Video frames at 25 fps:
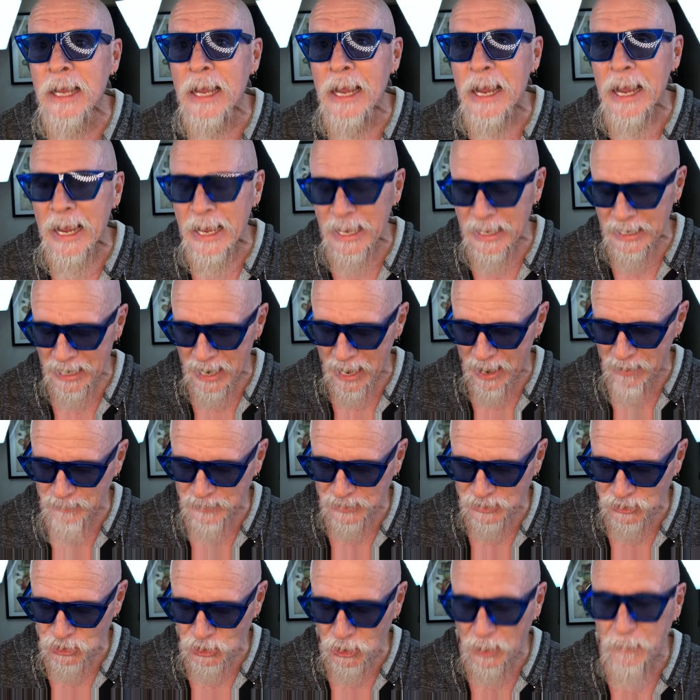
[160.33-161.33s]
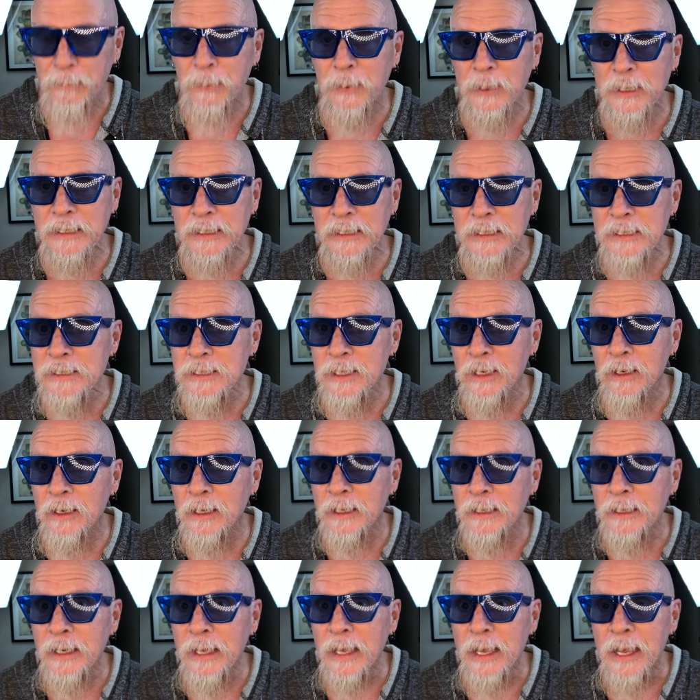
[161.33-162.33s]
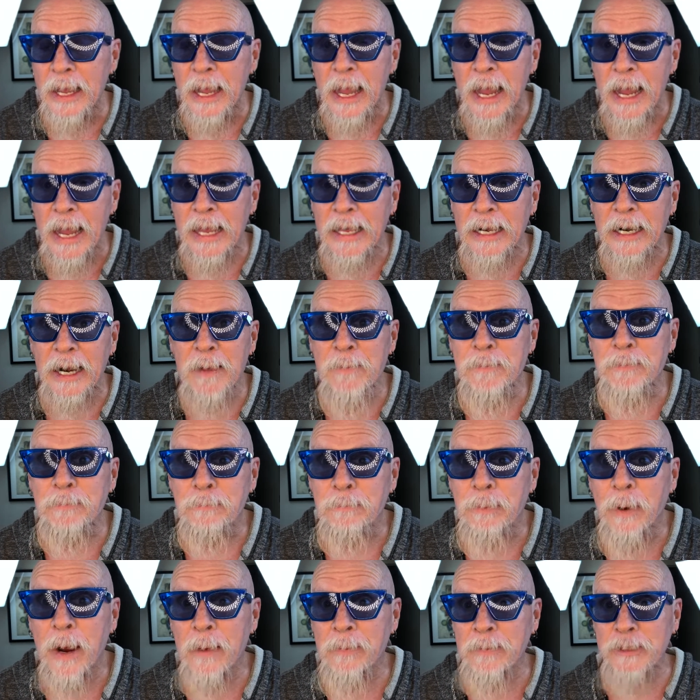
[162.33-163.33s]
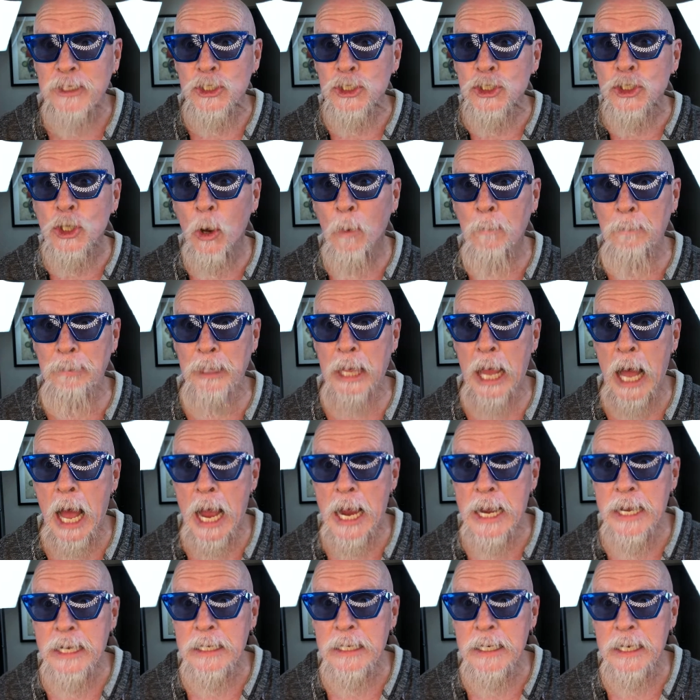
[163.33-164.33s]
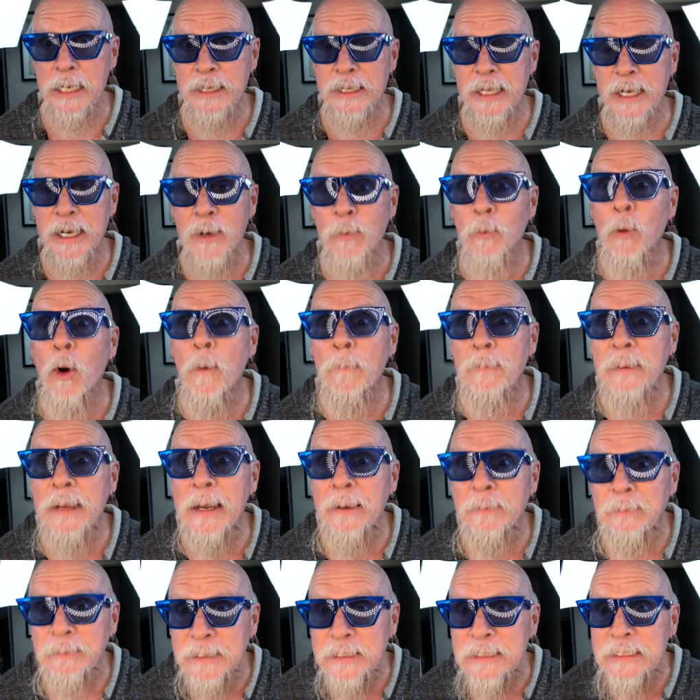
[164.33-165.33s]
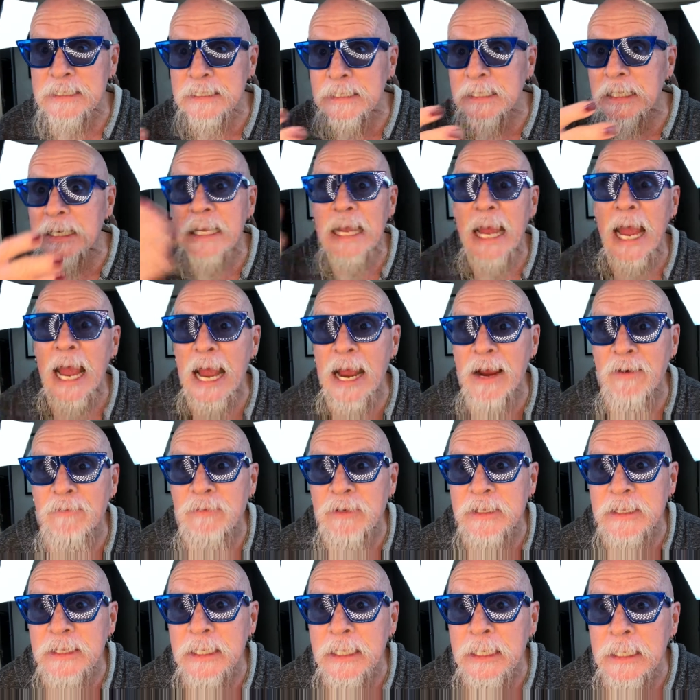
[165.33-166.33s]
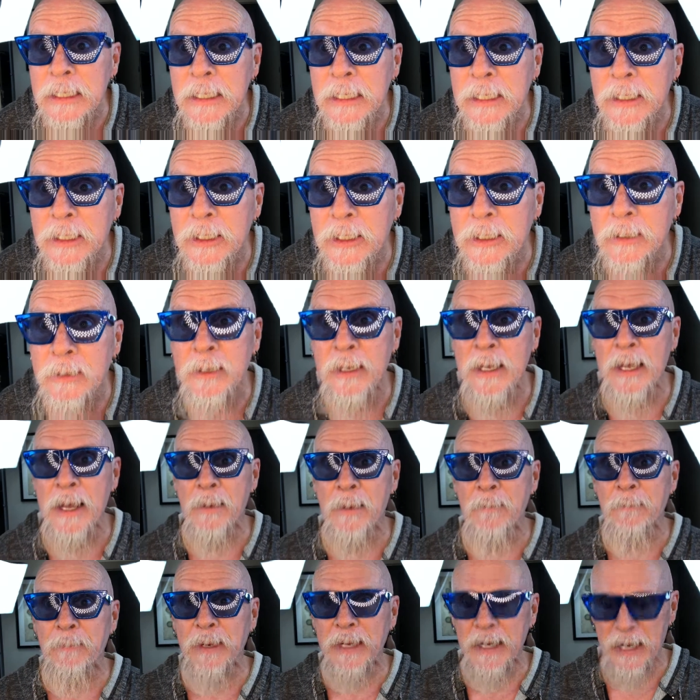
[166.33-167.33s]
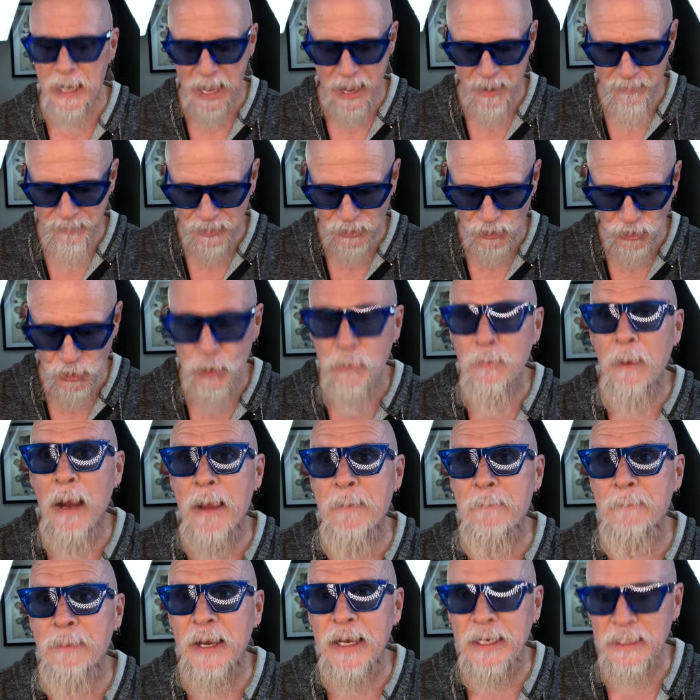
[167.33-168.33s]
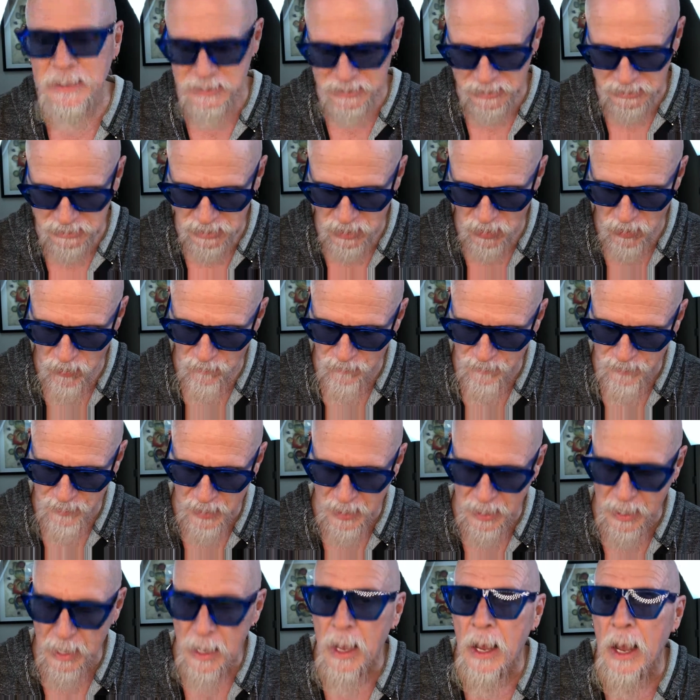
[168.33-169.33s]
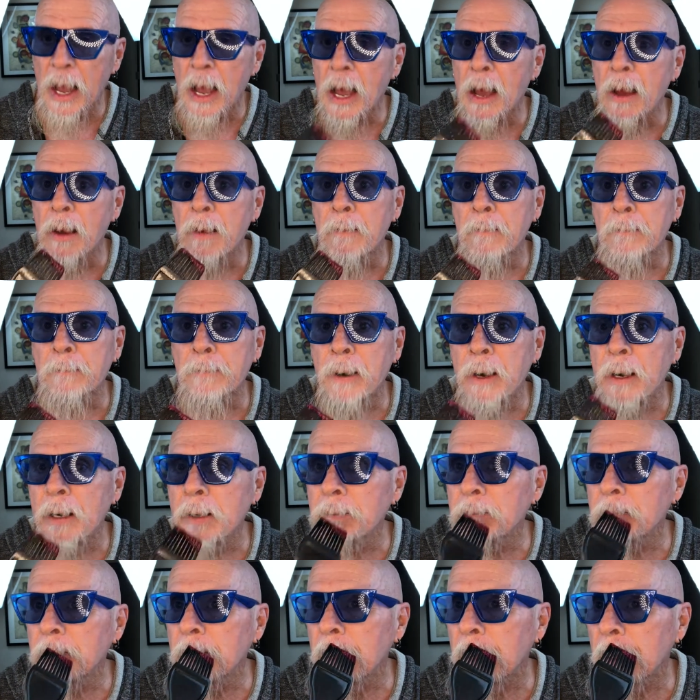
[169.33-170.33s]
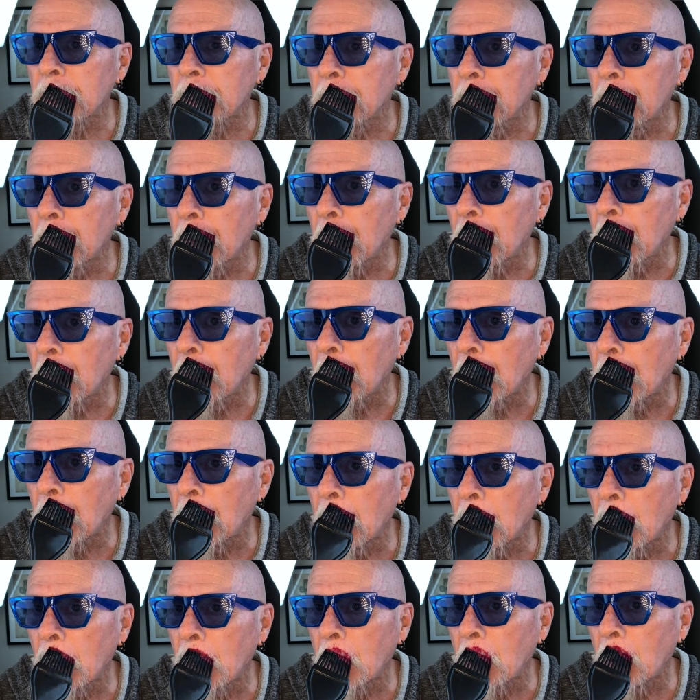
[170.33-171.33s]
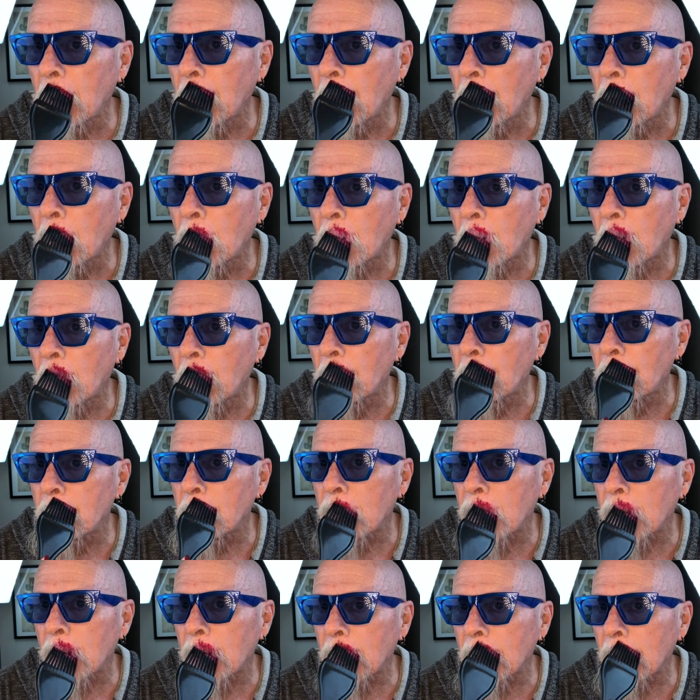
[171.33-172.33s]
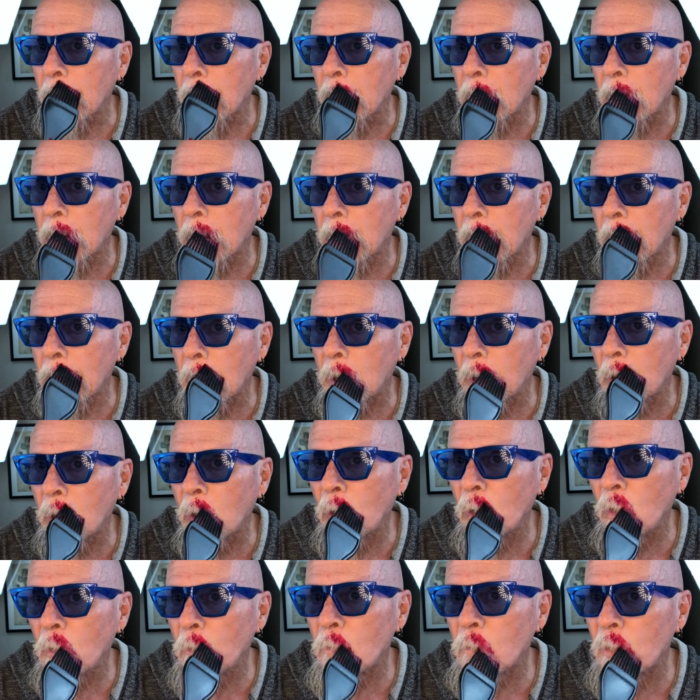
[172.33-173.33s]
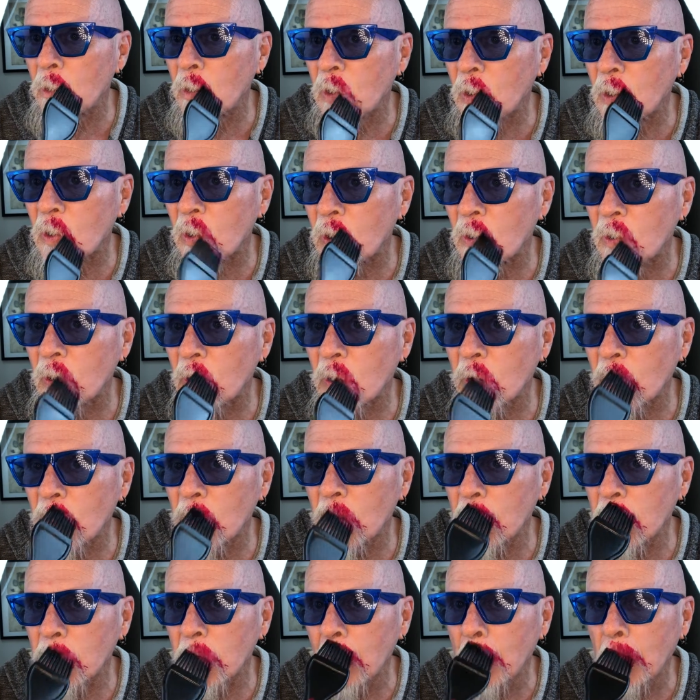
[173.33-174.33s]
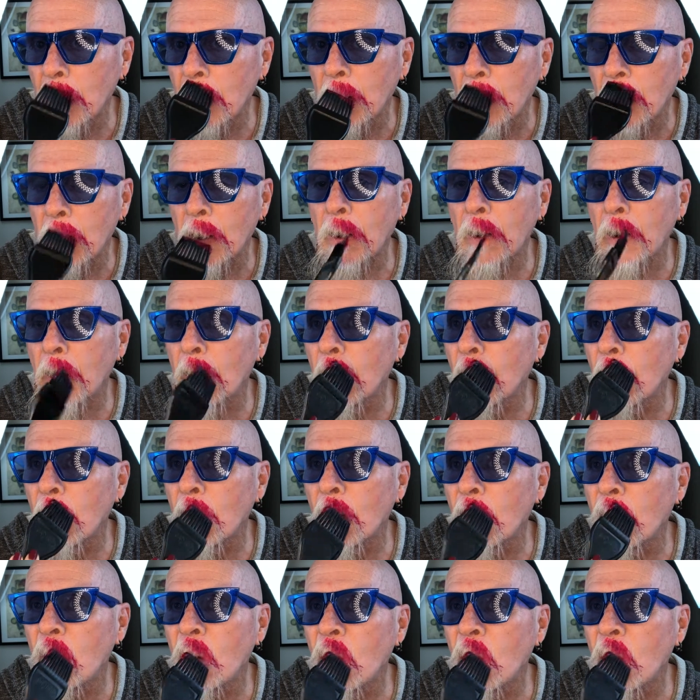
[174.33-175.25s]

And I'm going to start putting this on, and I'm probably so blind that I won't be able to see everything here. But I'm going to do my best. So, pardon me. Oh my God. Oh my God. Look at this. Oh.